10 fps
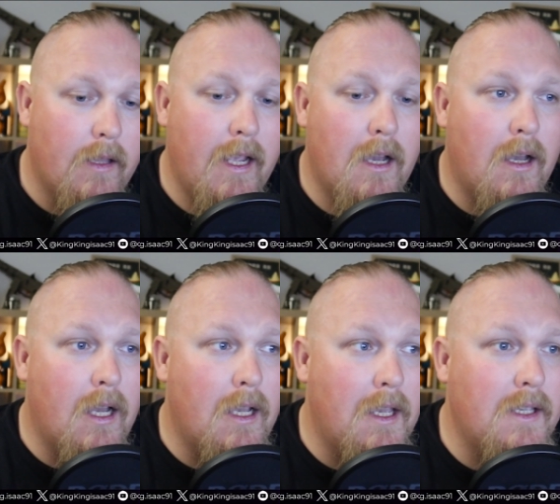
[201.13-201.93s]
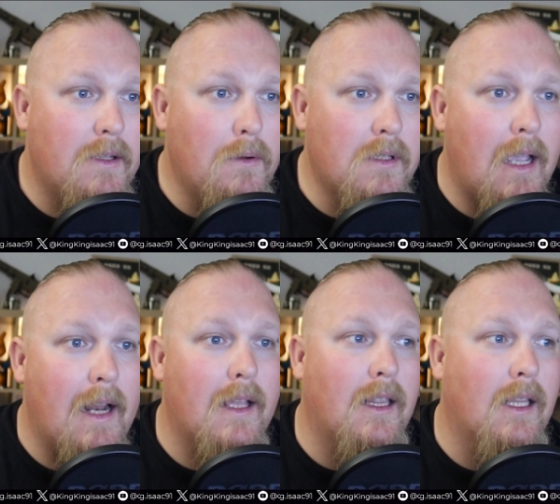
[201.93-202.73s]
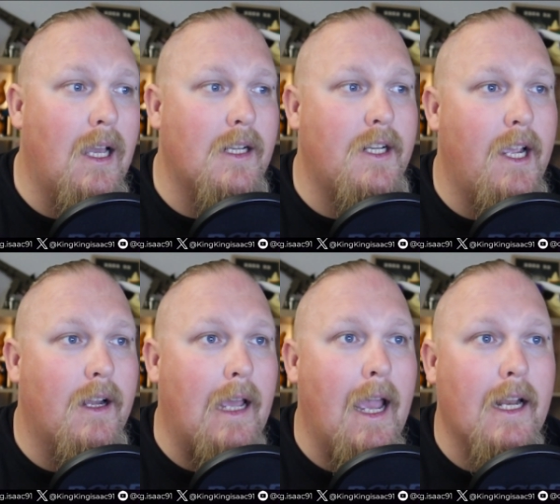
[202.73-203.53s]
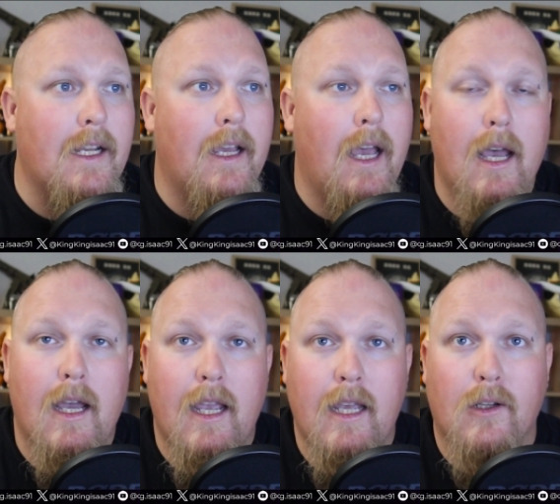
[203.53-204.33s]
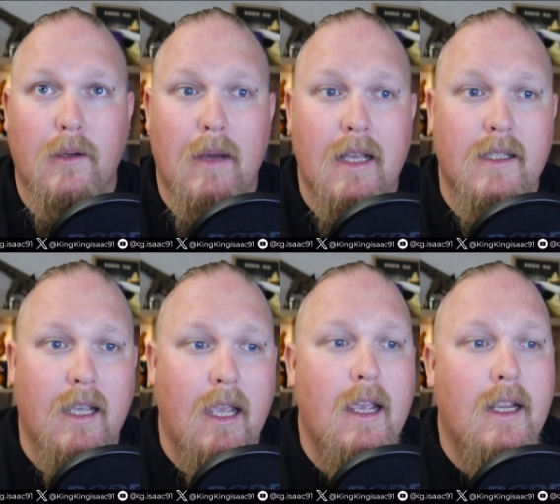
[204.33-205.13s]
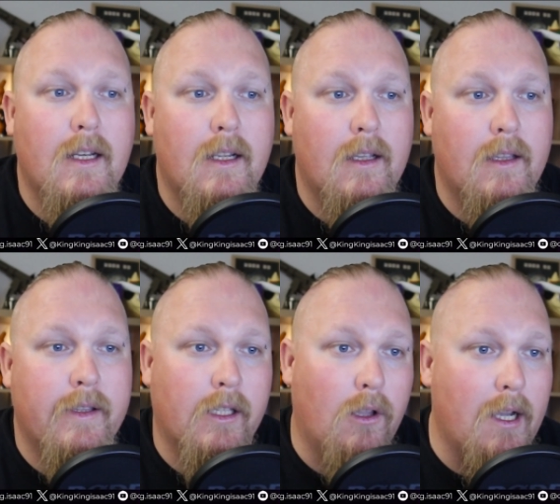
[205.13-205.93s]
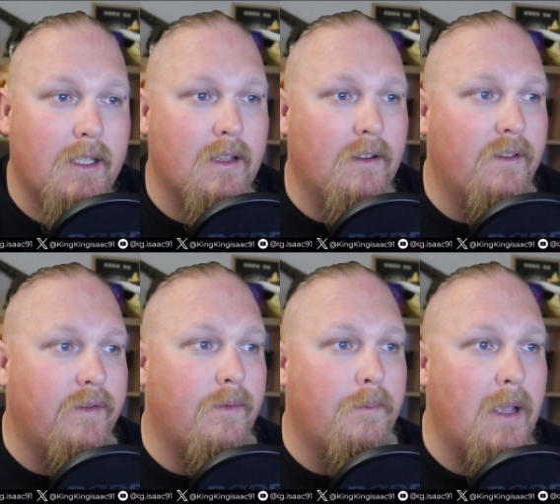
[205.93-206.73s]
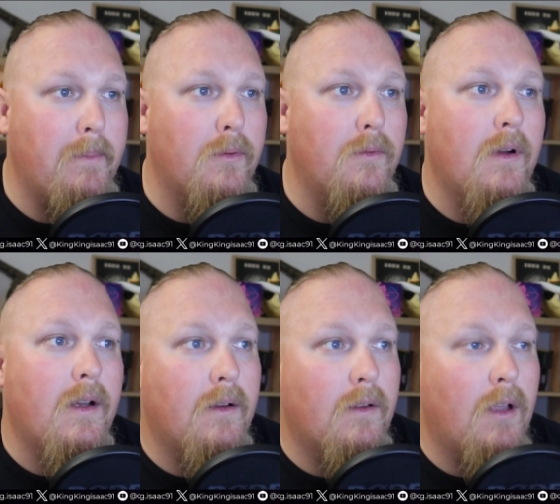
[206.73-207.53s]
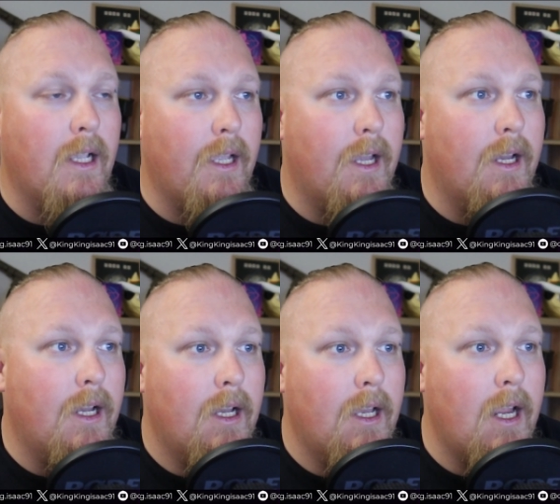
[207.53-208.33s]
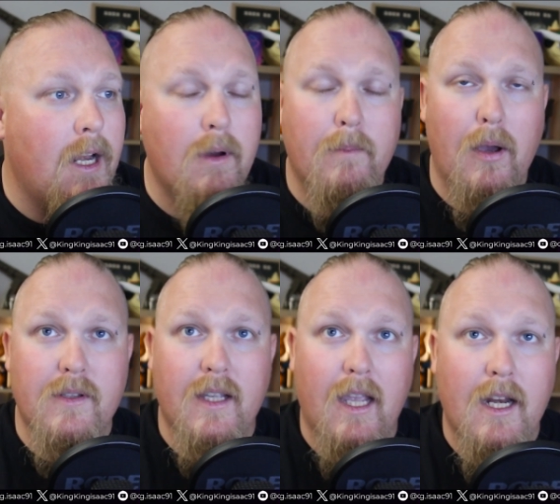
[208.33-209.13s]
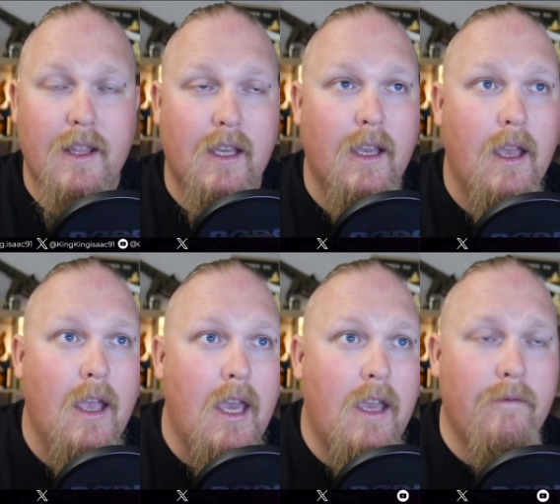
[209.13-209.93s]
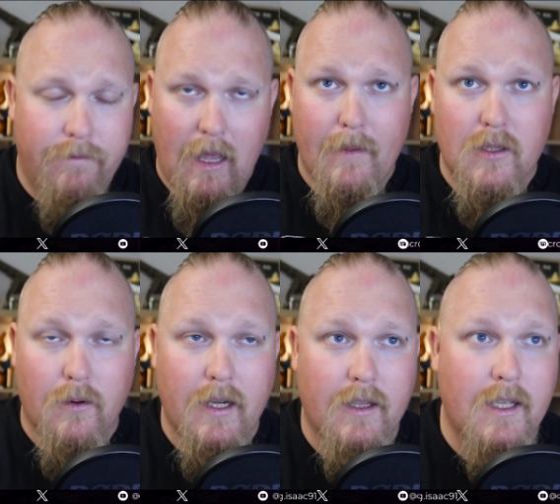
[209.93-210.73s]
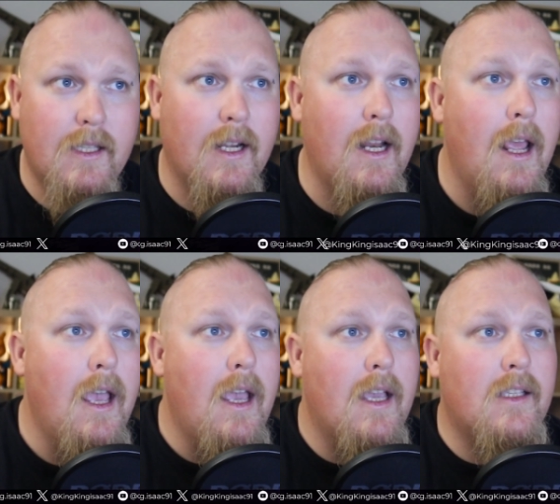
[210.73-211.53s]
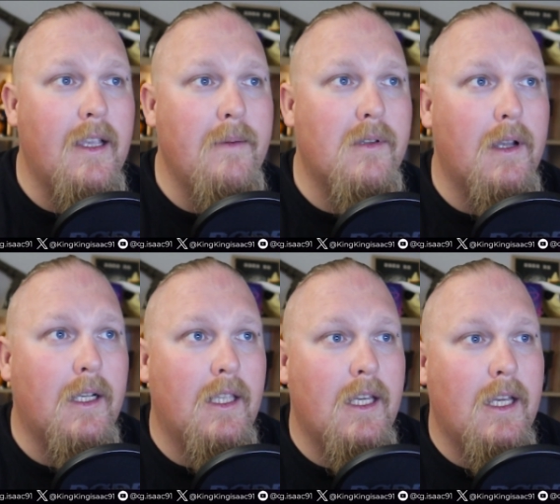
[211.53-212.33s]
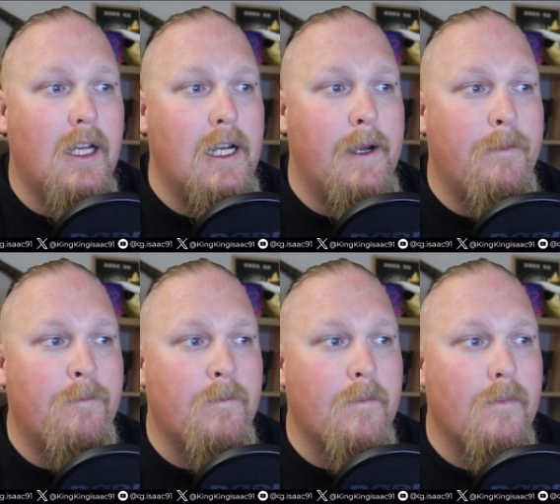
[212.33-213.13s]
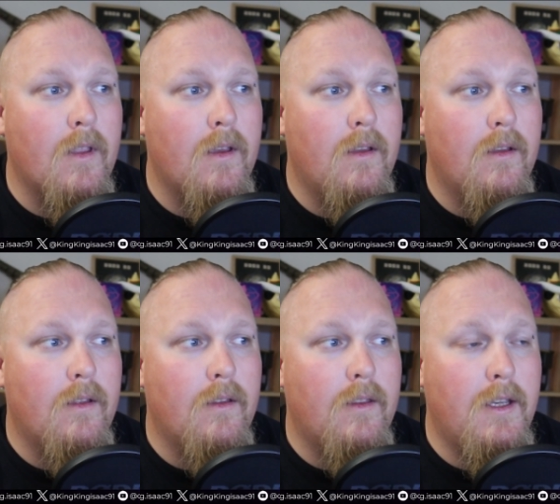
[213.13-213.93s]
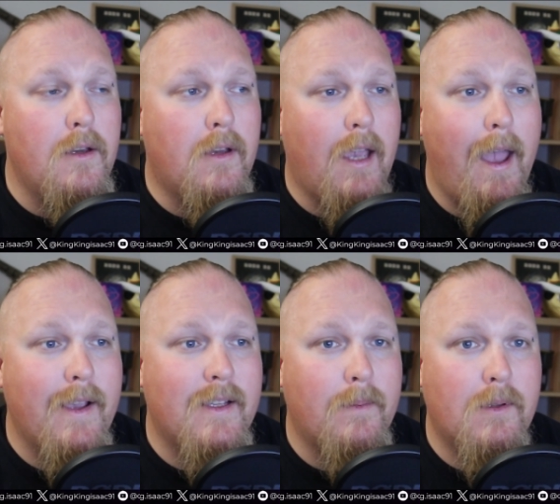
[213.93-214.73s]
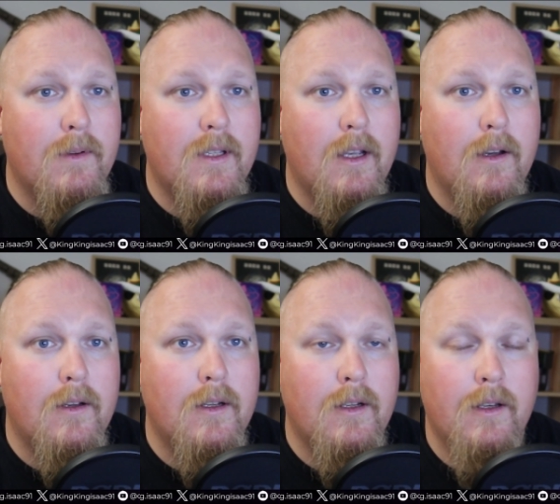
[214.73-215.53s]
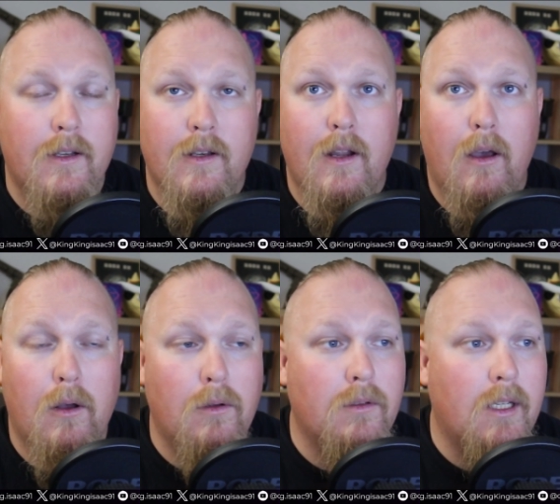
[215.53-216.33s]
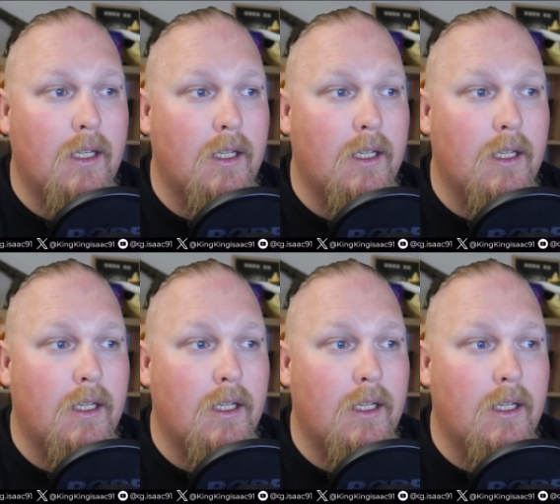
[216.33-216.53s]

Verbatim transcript: Now, he's also had a lash out at Elon Musk and the likes of people like anyone posting anything inflammatory on the internet. It seems like the UK is up to its old